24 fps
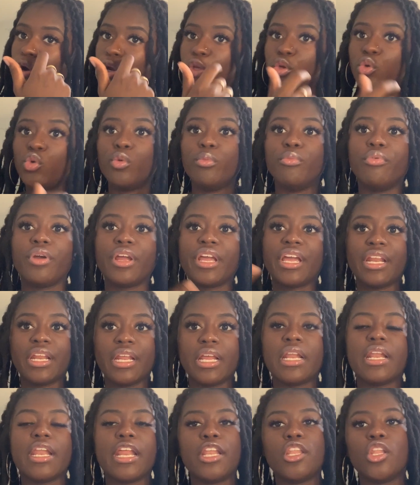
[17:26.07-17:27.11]
you will bring it
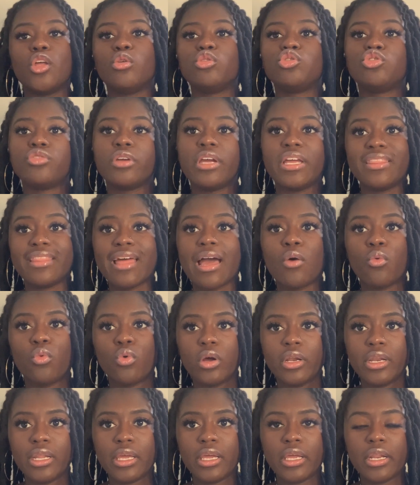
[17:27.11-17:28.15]
in and they'll trade that
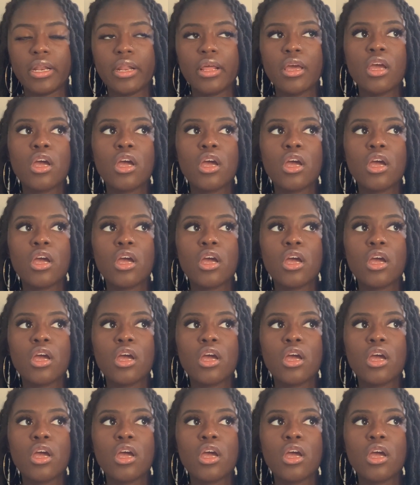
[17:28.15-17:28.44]
one in.